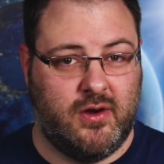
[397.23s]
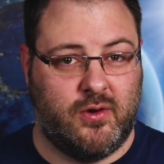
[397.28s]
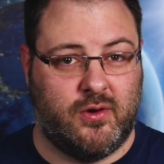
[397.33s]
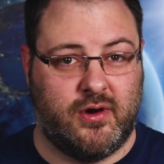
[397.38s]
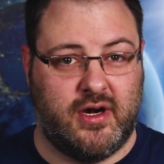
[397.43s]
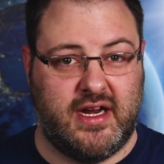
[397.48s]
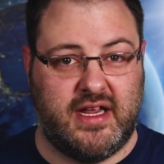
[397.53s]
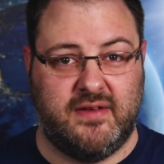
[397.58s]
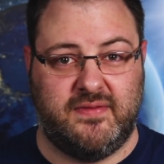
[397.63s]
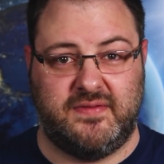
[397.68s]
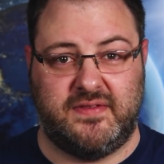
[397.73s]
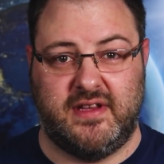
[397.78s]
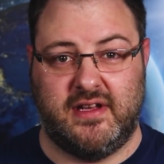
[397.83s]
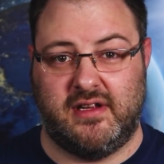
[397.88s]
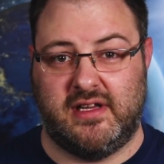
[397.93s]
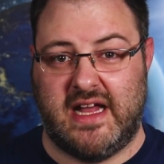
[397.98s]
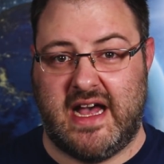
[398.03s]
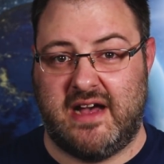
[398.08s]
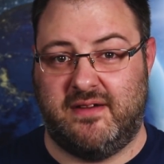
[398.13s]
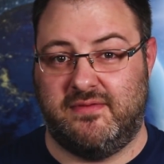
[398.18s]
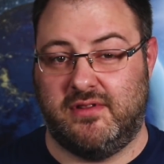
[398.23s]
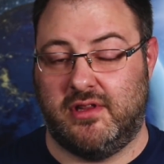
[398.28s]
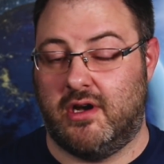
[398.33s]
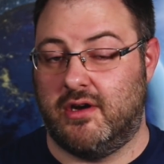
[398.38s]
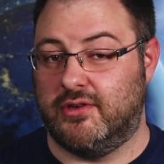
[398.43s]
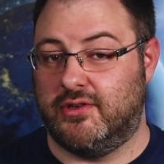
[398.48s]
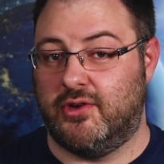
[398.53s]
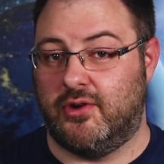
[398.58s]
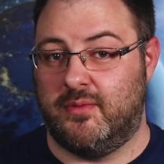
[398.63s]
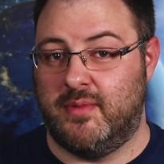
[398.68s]
or if they'll have
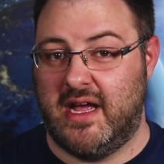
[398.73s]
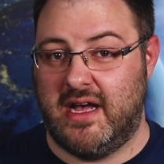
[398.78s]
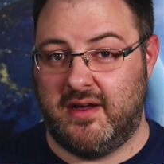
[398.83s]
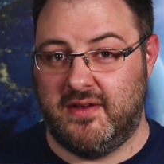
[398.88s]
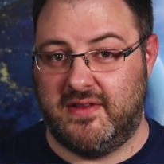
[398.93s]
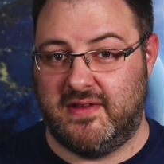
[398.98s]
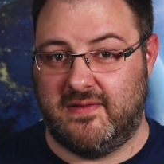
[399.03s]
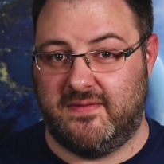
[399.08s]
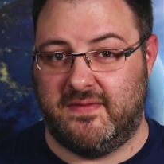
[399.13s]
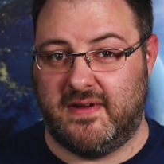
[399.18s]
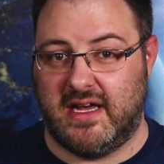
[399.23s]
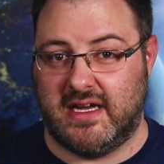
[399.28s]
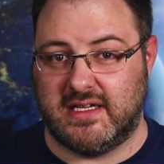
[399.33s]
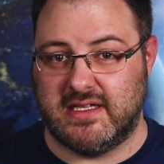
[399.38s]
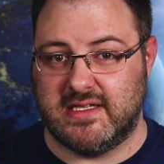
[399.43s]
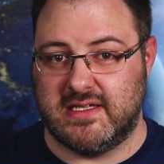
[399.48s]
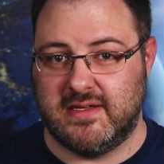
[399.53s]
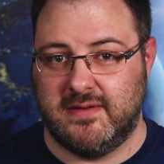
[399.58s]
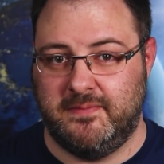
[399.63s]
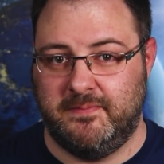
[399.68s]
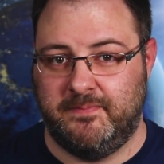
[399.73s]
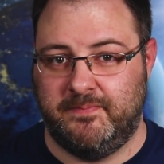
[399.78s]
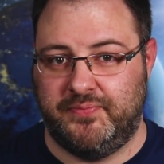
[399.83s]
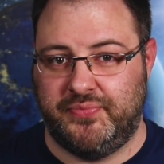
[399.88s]
long-term health effects.